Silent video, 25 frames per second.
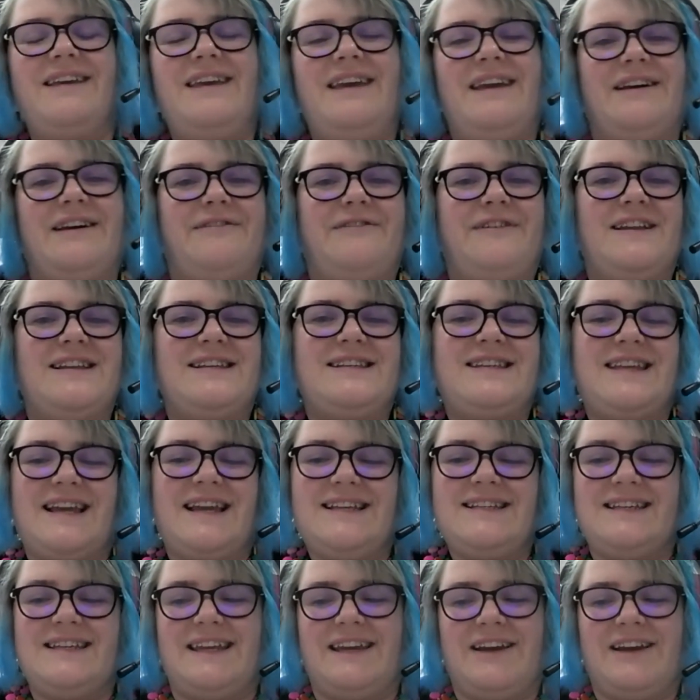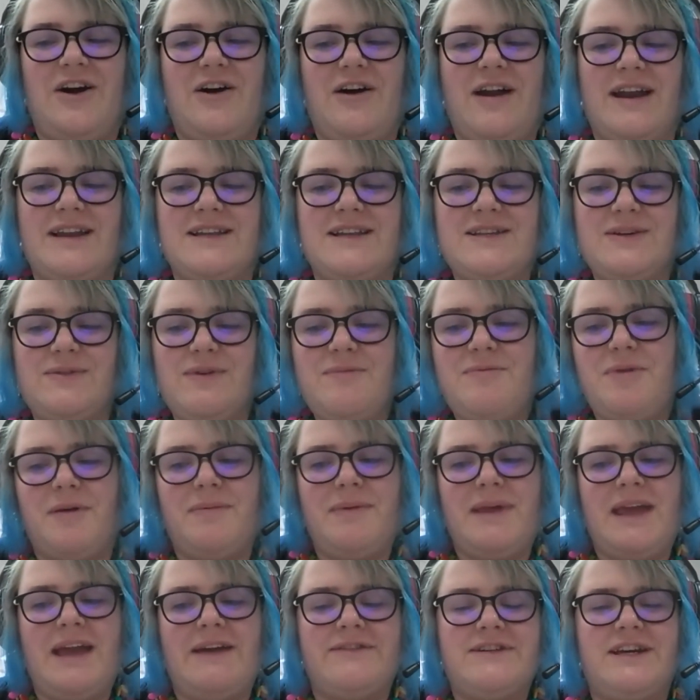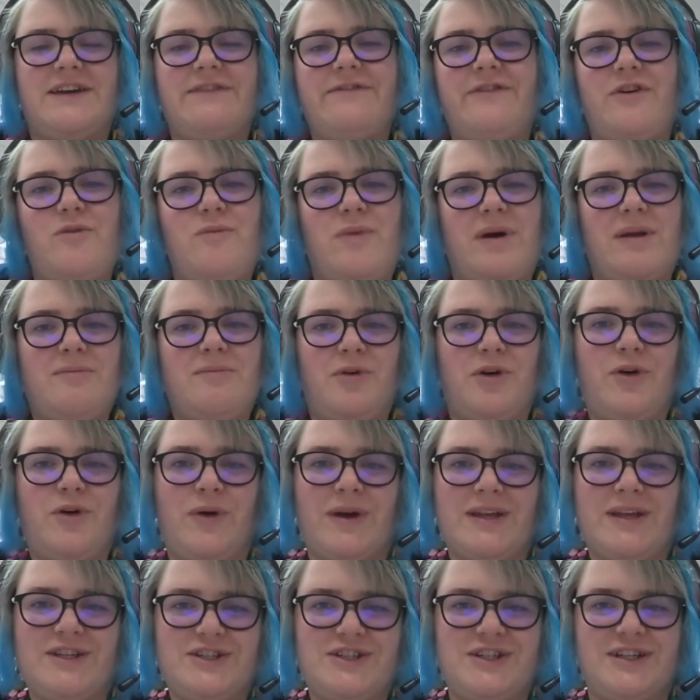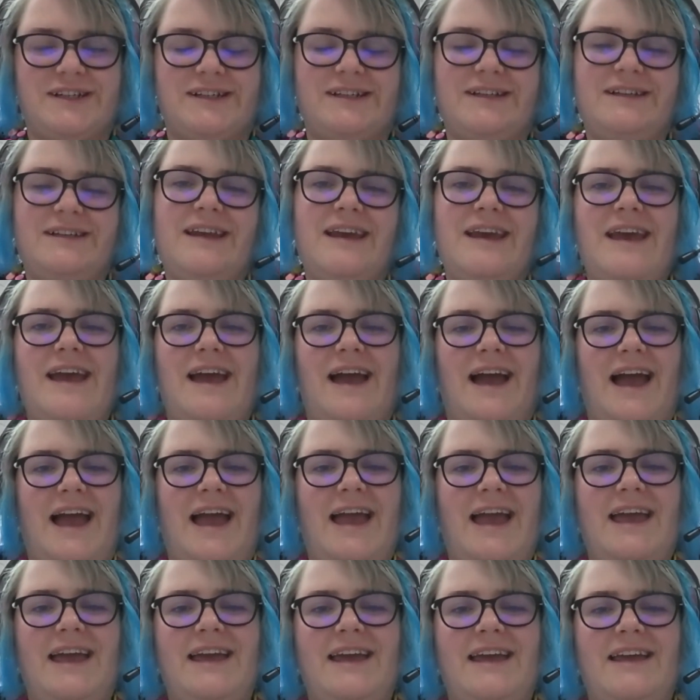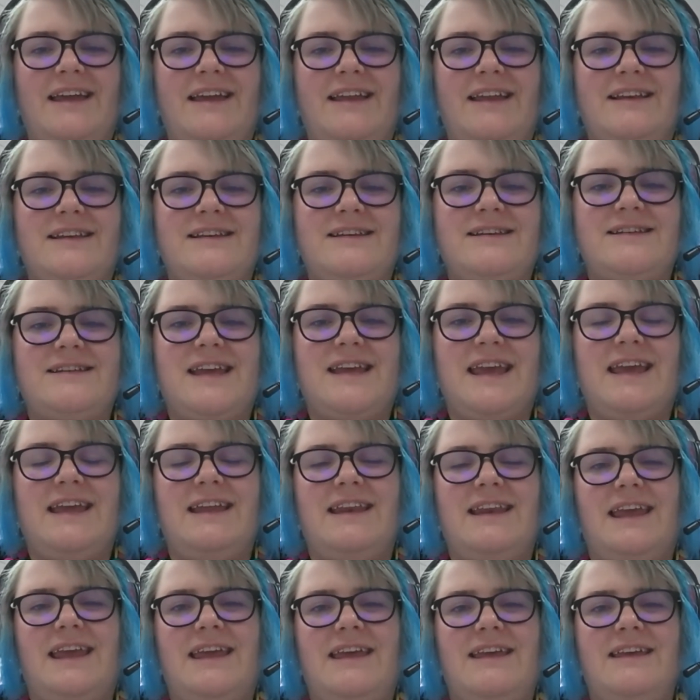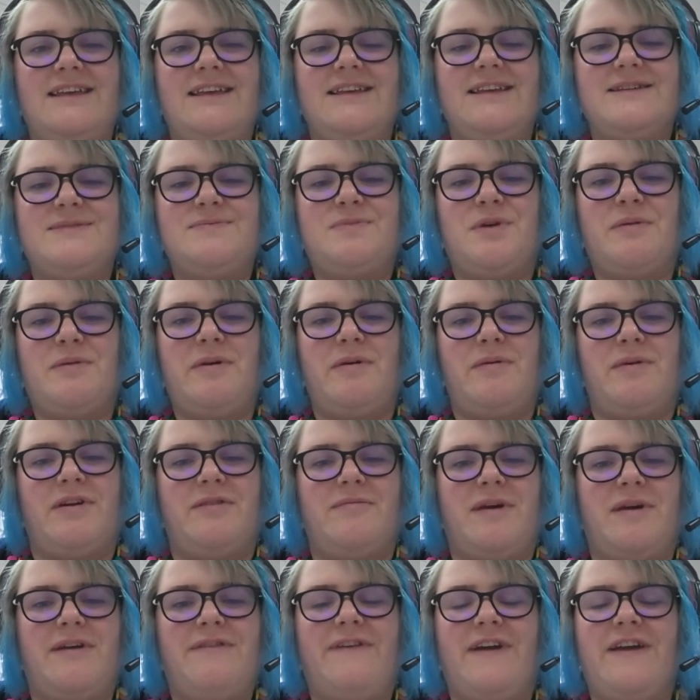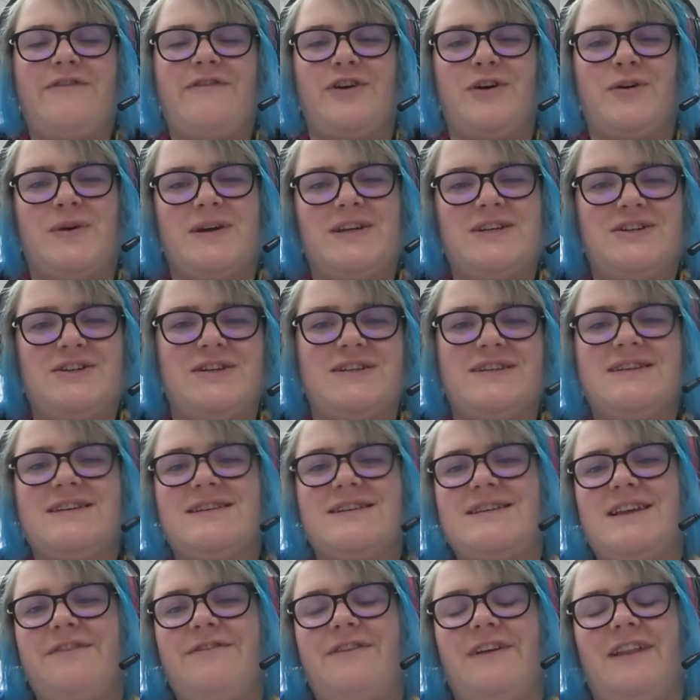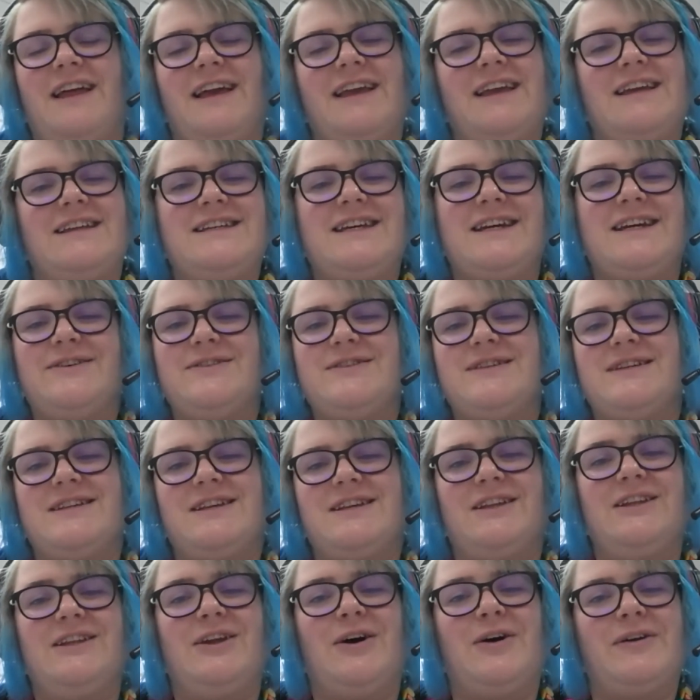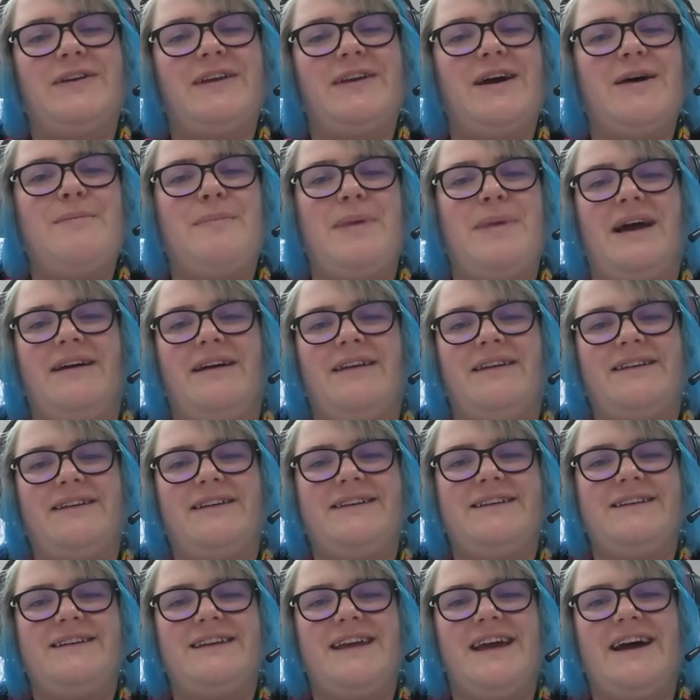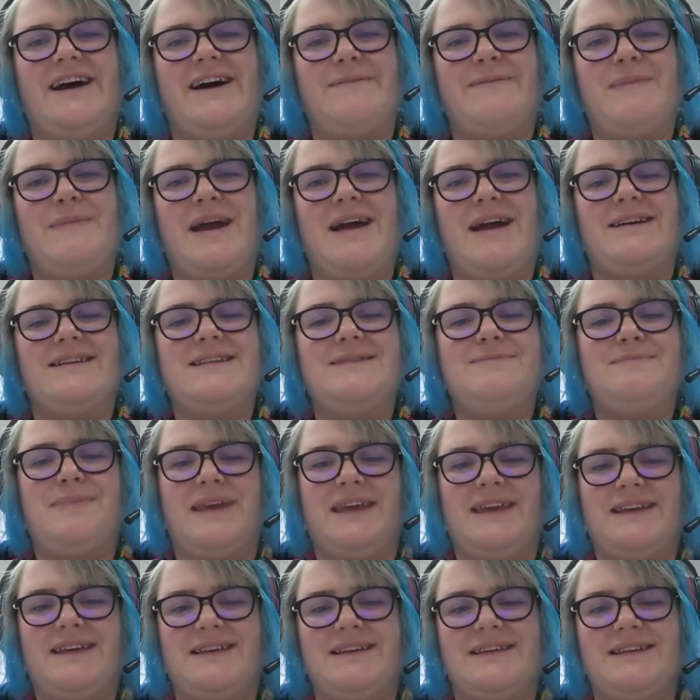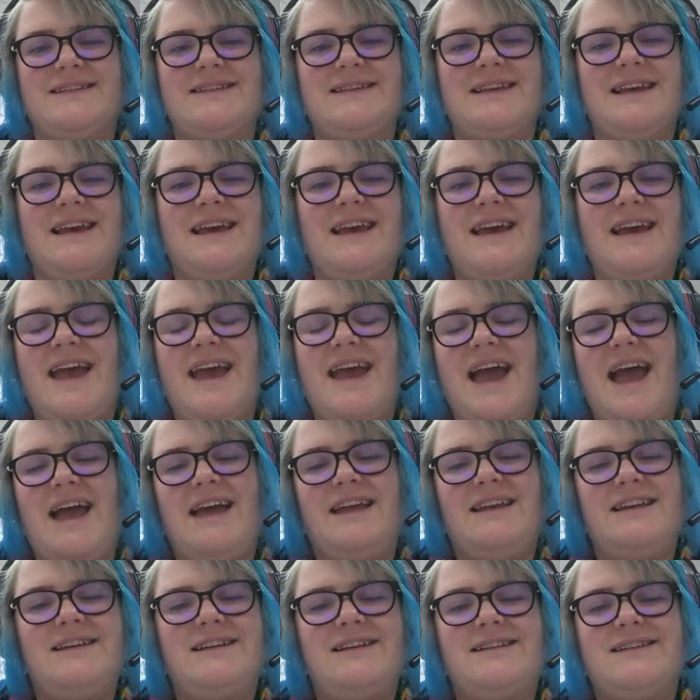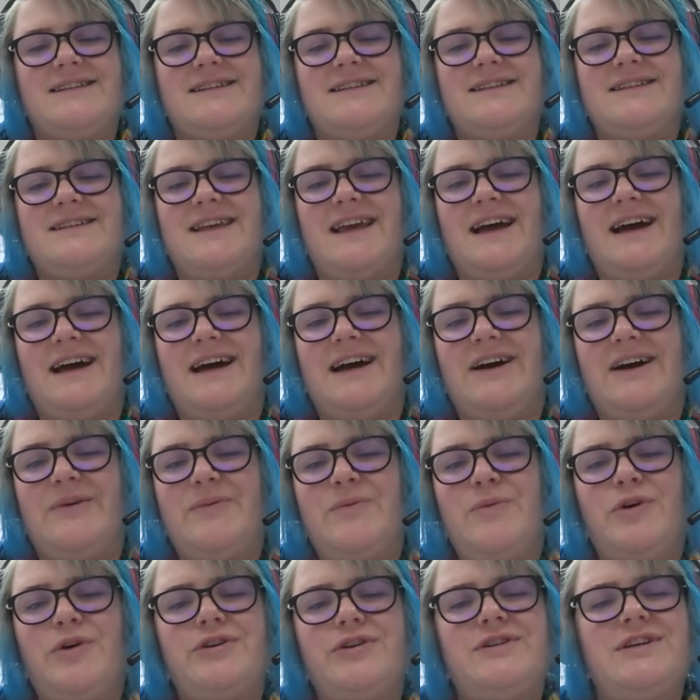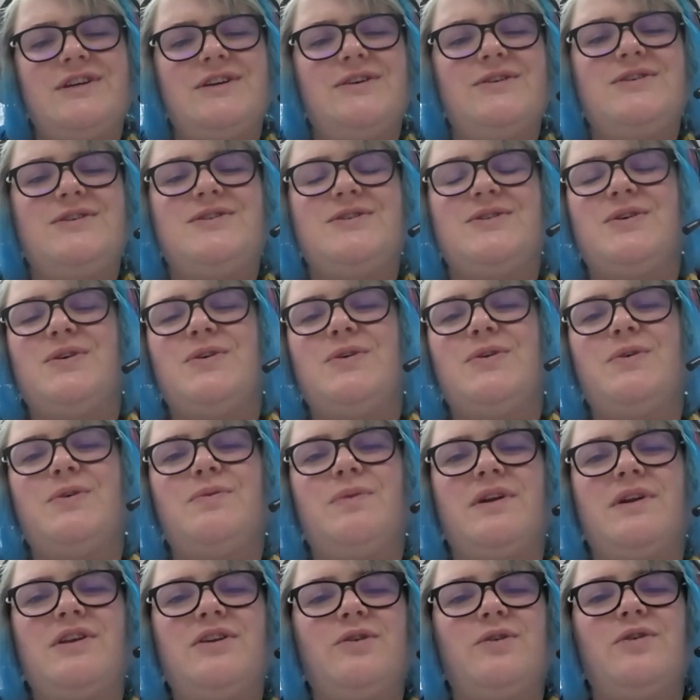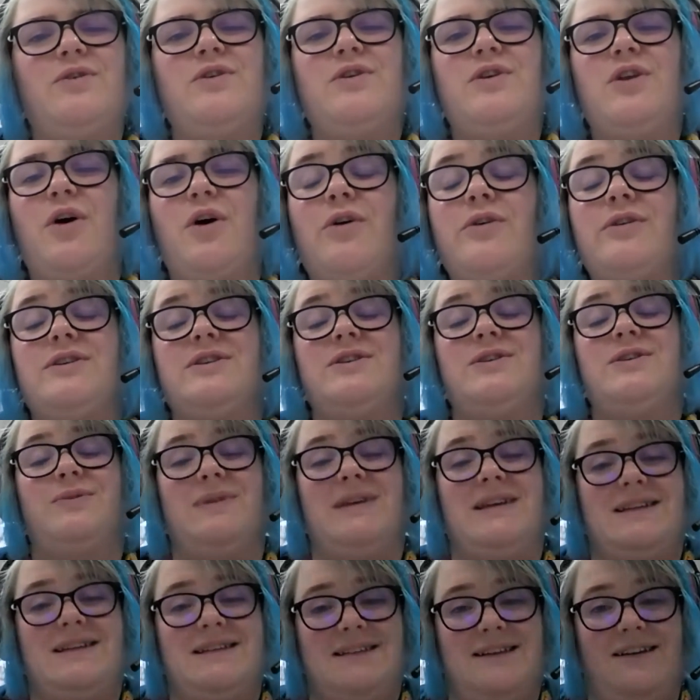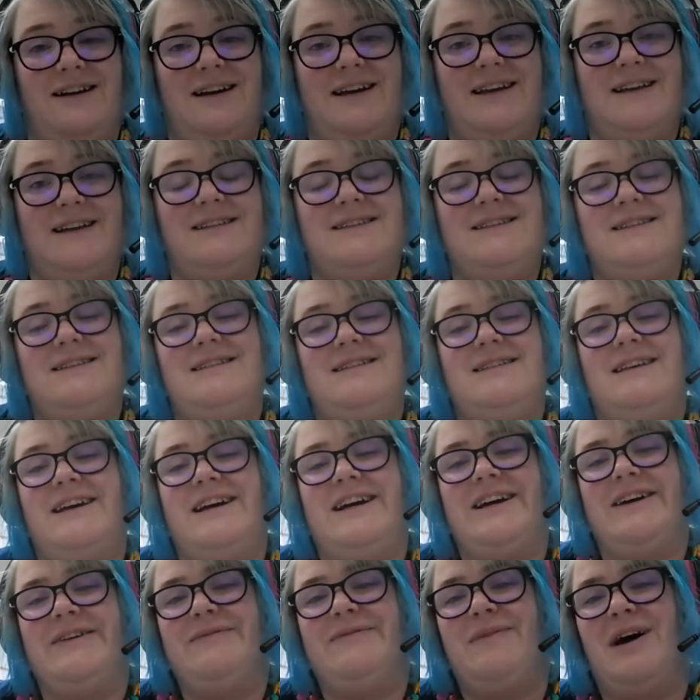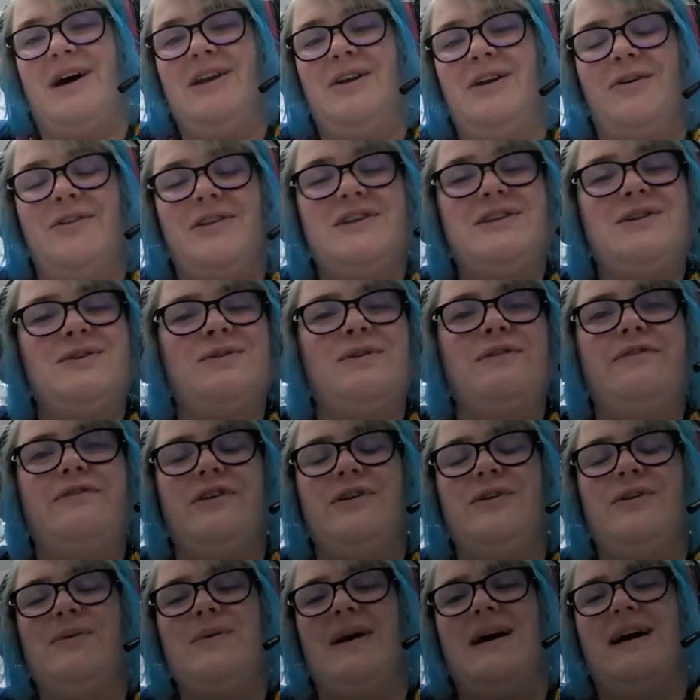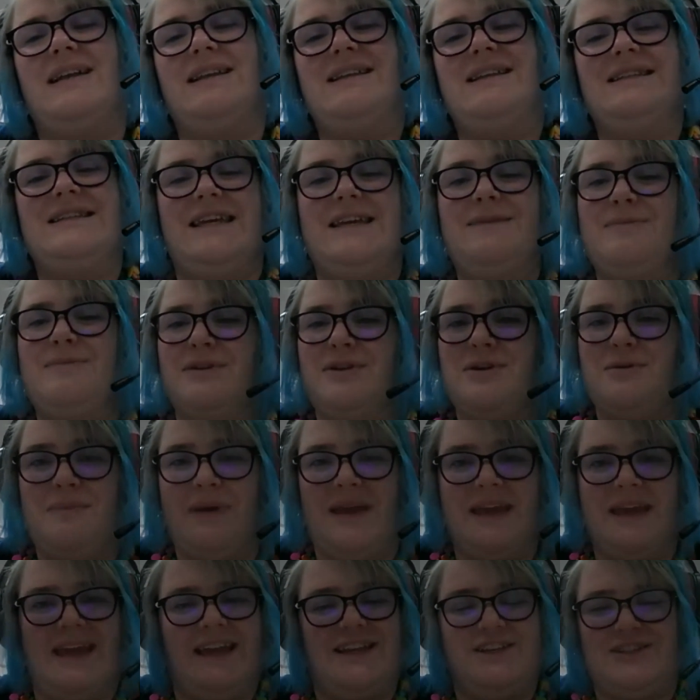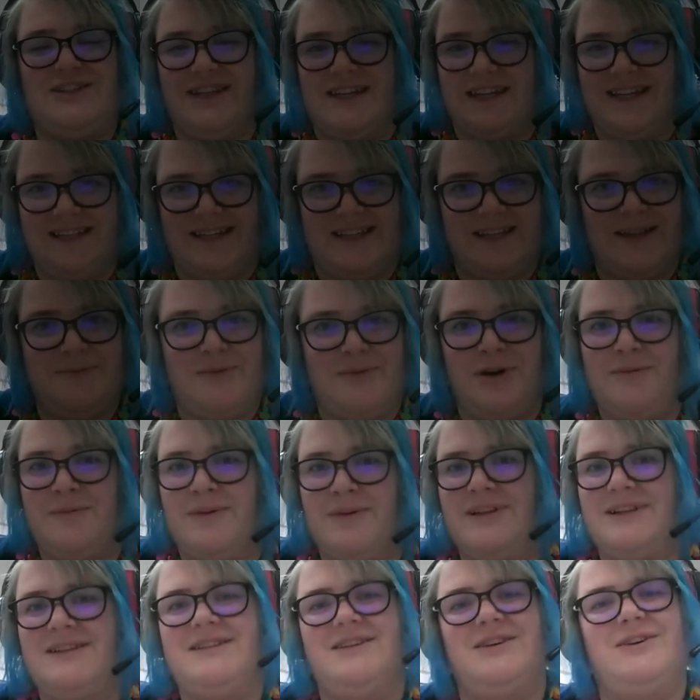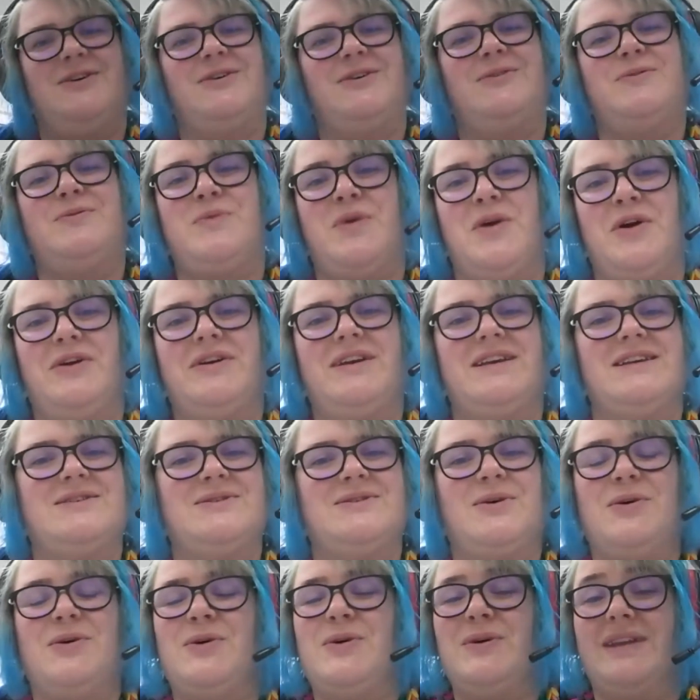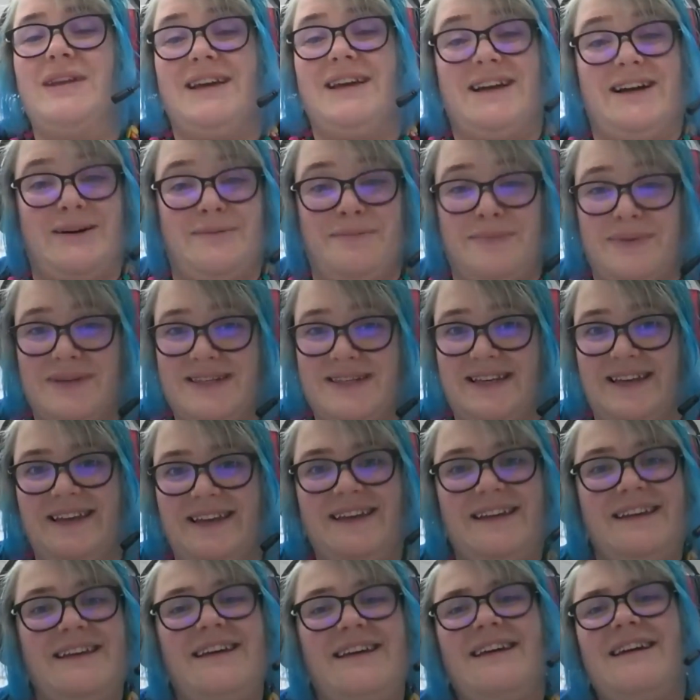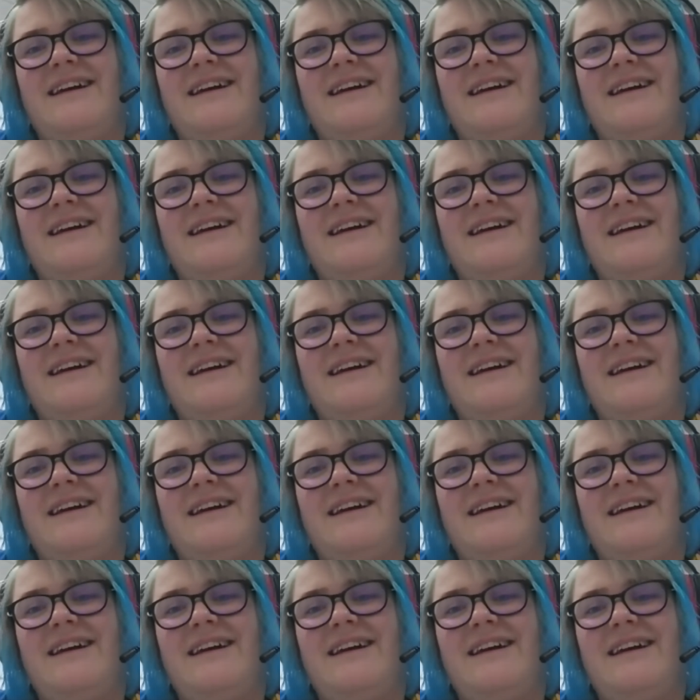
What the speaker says: Yeah, fantastic. All right, so we probably have time for one more question, and it is probably one of my favorite questions because I feel like it tells us a lot about our speakers. And it's, what do you do when you're not doing science? I know the two of you are deep in your PhDs at the moment, so work is all encompassing.